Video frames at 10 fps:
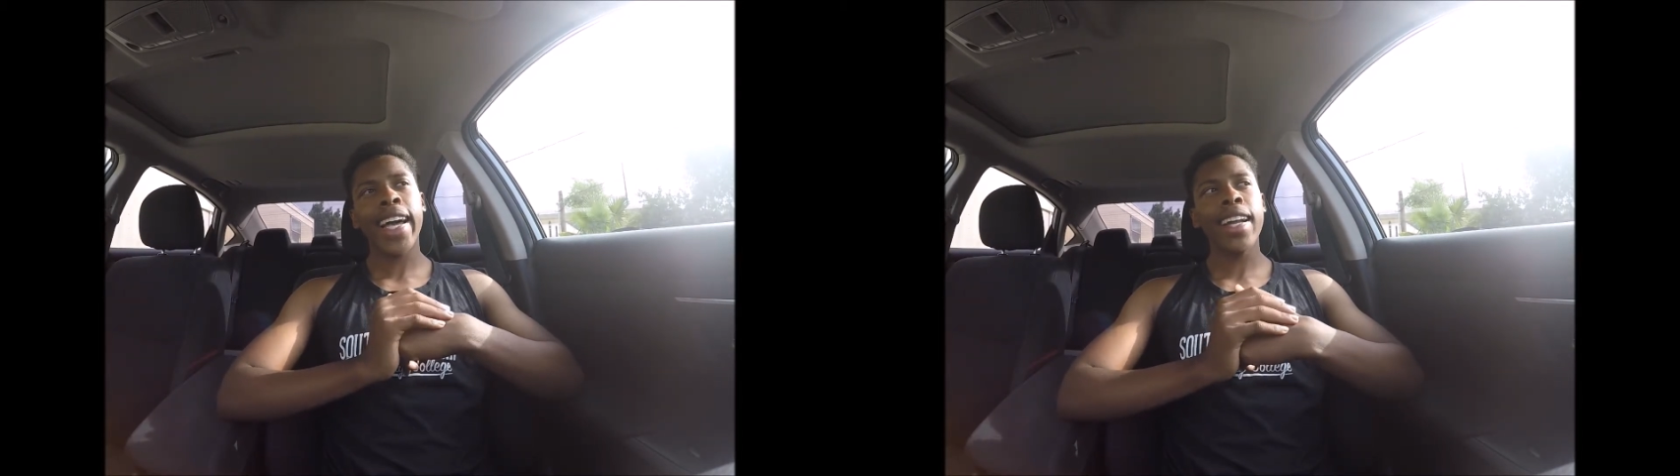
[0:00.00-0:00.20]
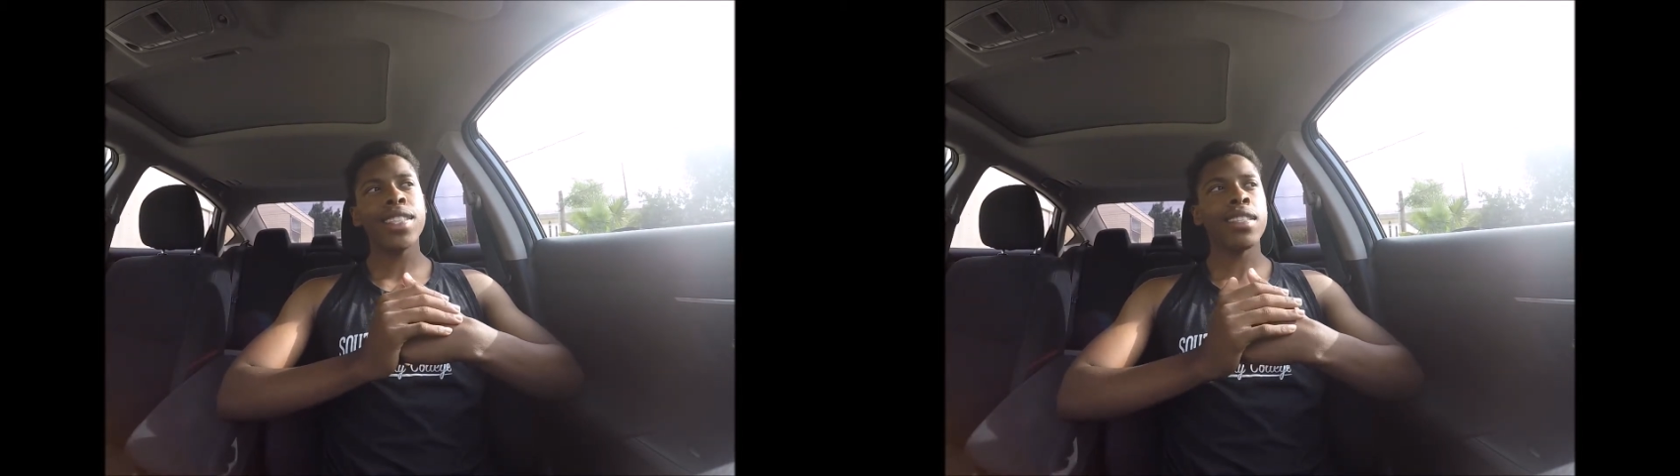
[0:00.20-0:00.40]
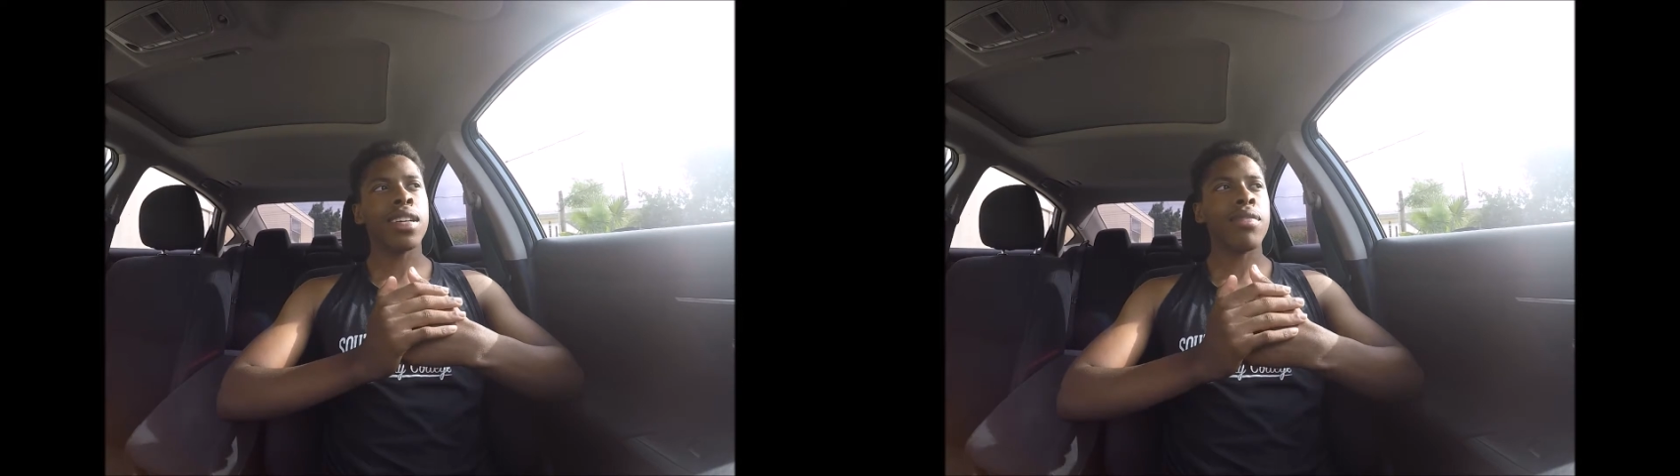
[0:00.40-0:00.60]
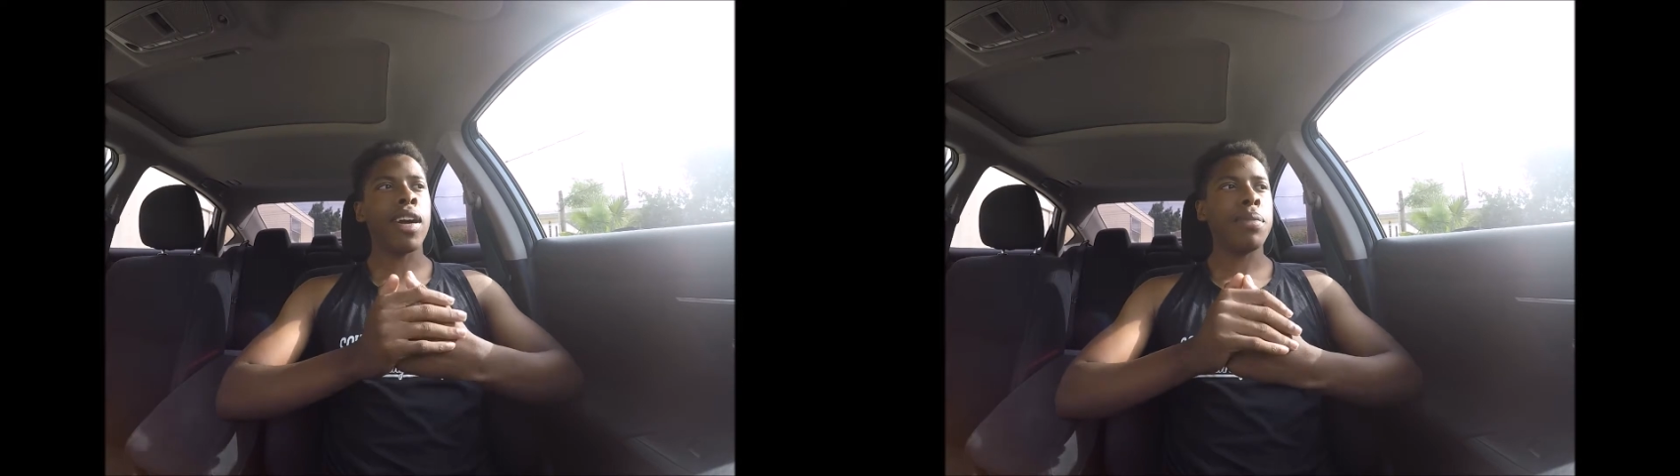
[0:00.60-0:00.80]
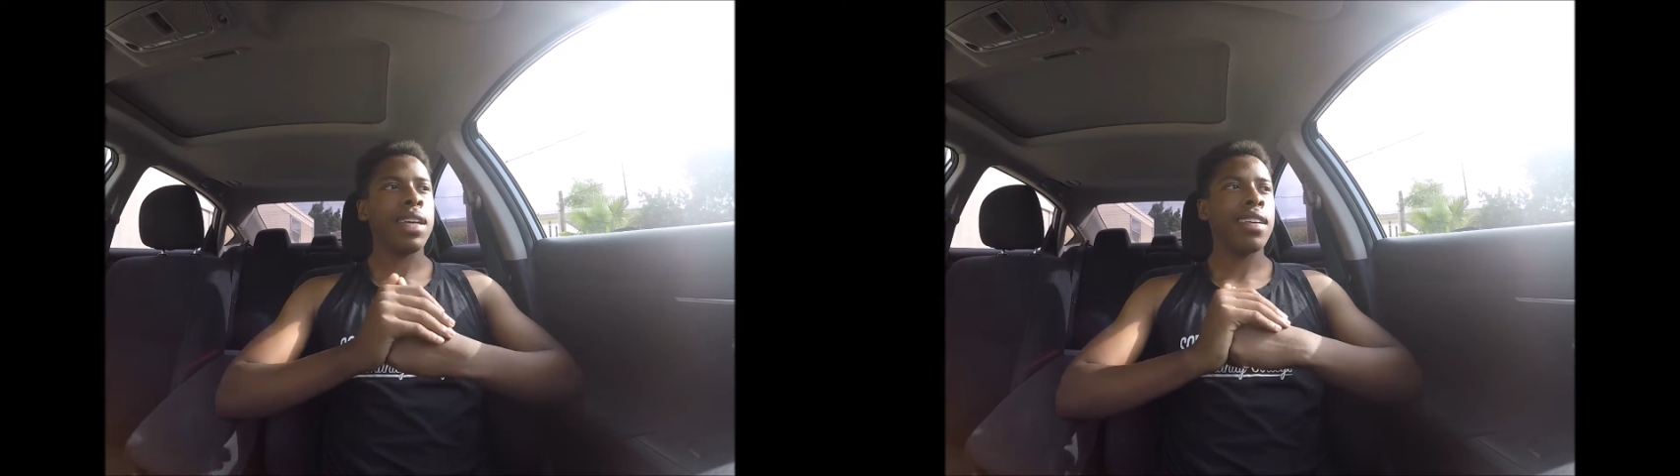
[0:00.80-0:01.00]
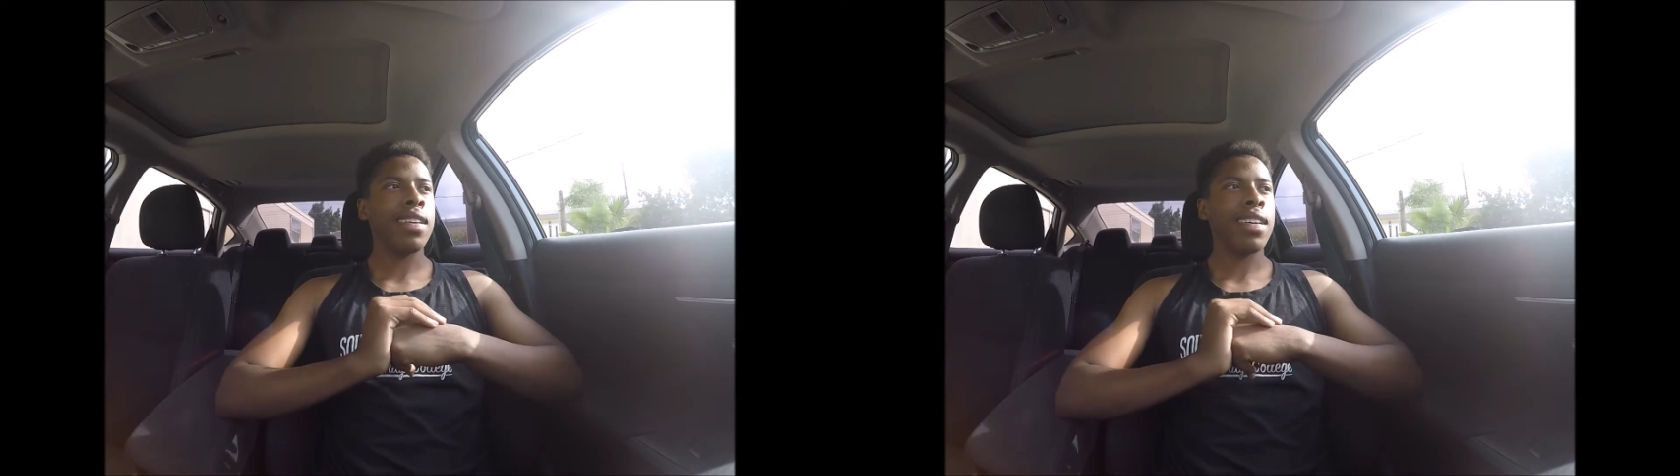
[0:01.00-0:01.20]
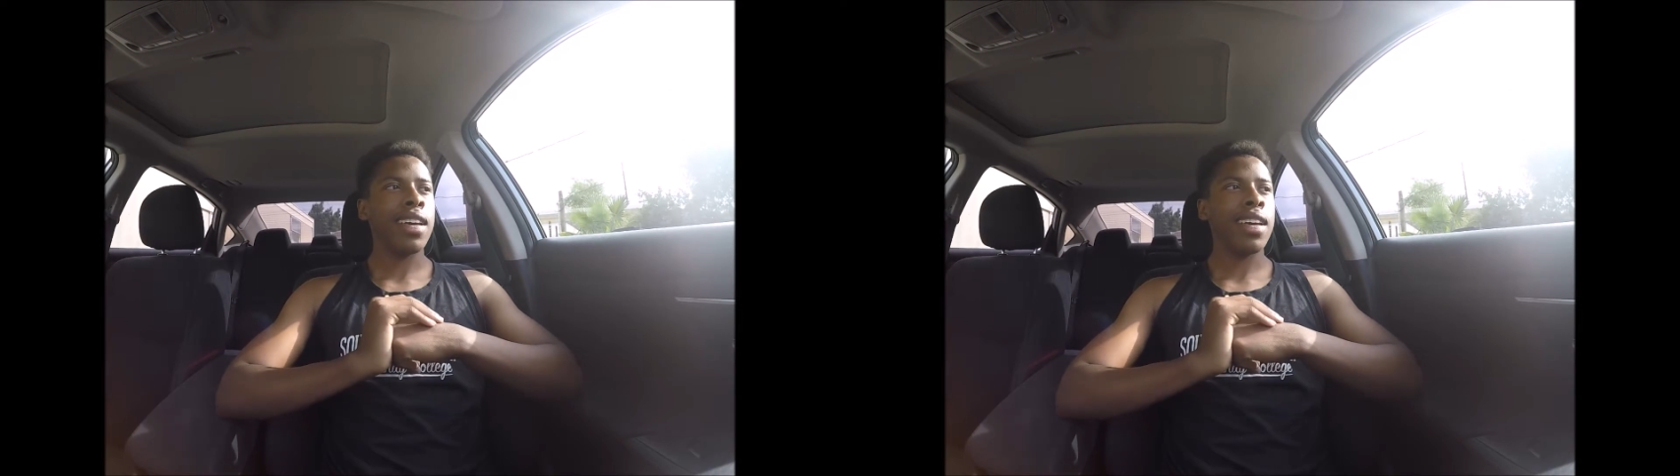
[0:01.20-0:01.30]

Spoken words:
kind of just look around me.